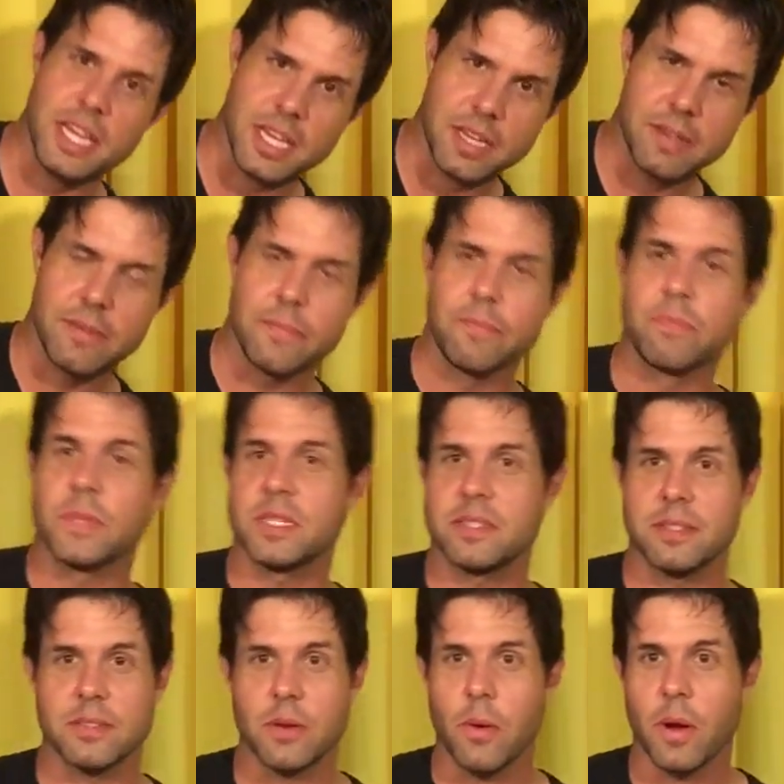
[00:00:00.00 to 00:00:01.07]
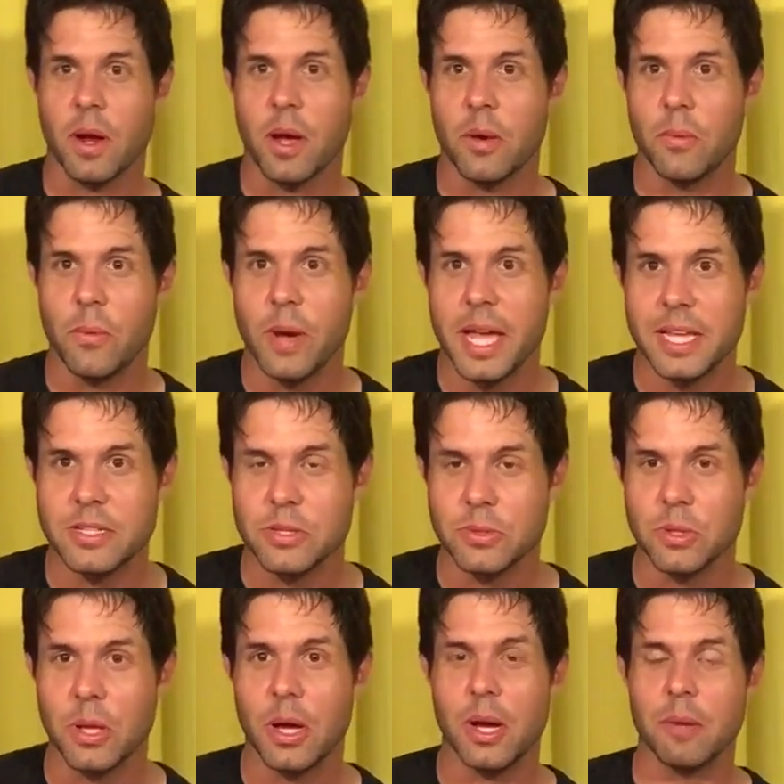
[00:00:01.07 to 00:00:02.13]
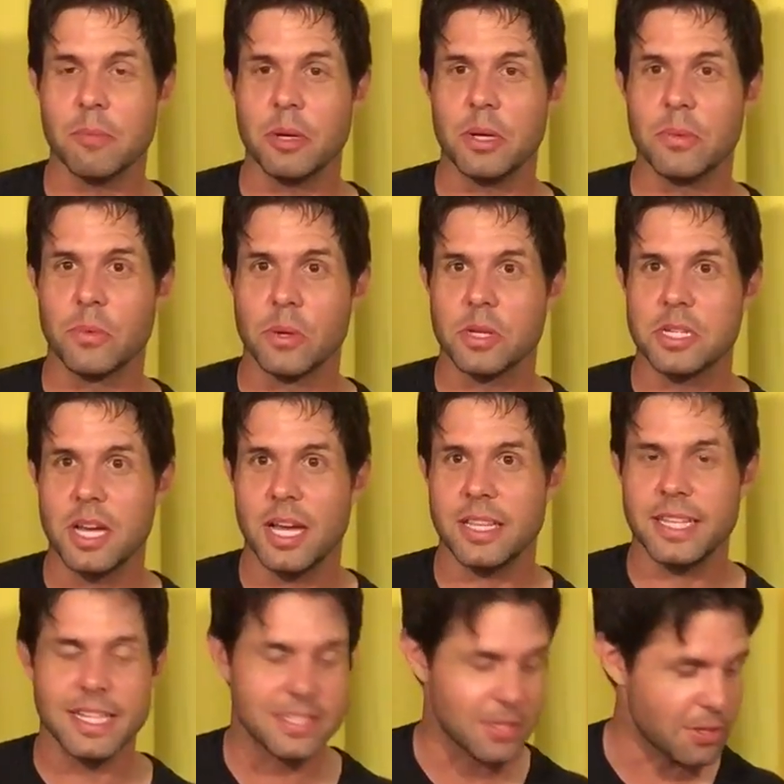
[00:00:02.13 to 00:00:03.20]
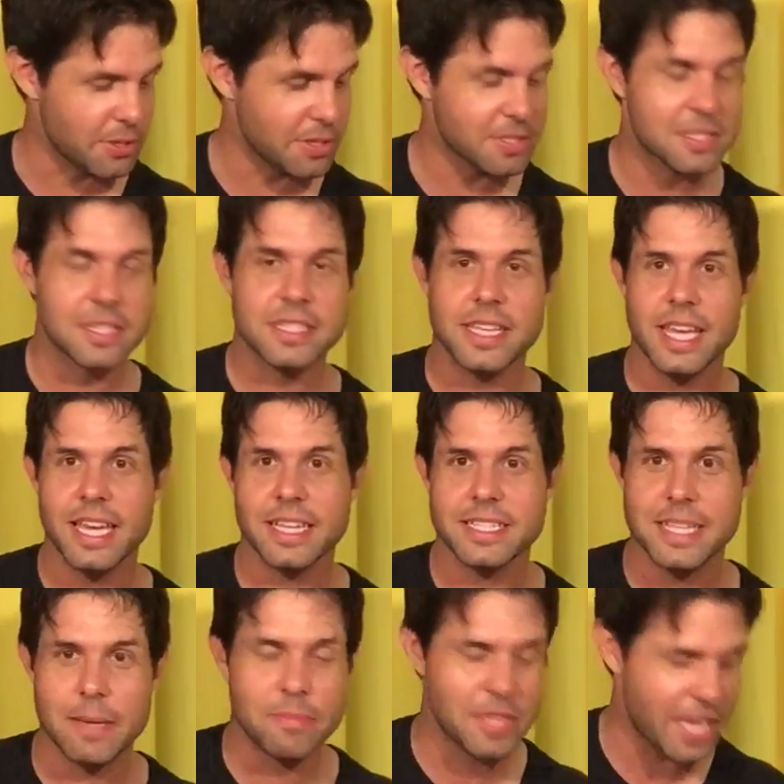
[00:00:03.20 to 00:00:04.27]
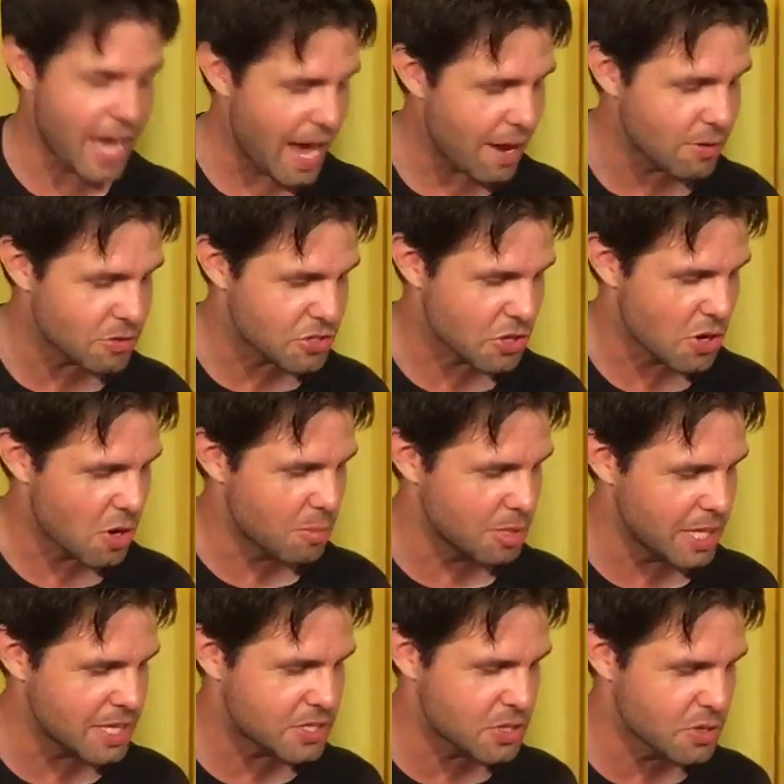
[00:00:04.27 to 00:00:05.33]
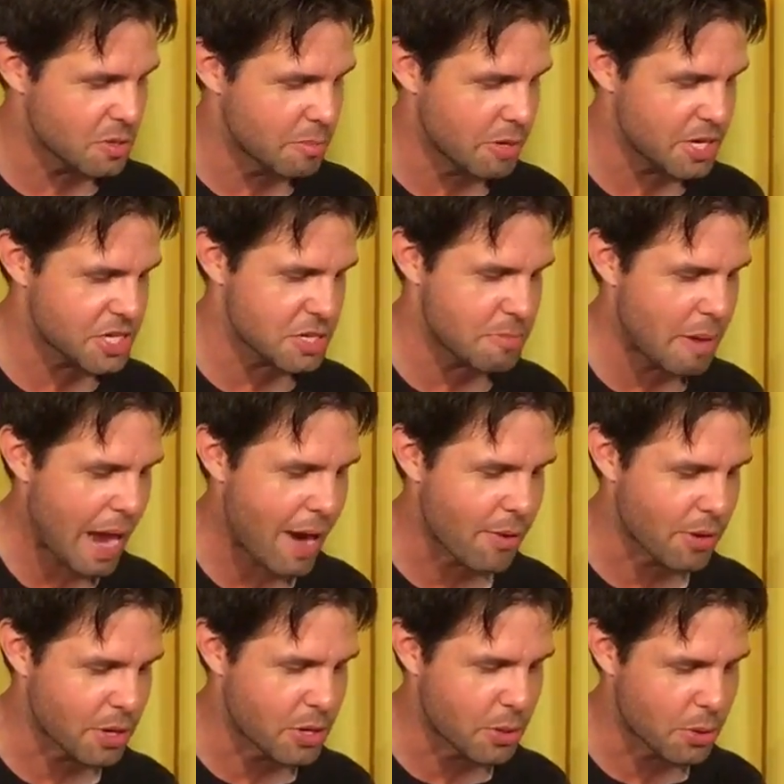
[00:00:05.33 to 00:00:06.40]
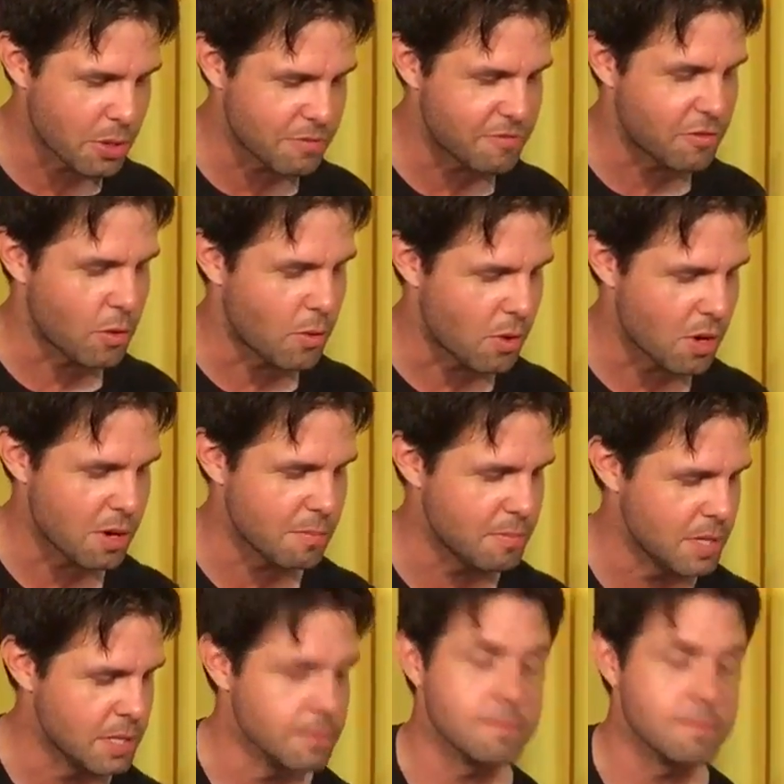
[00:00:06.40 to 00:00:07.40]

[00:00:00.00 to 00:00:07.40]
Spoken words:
This is going on way too long, but we're done. That's all there is to say except the outro, but let's do the bridge in power chord form.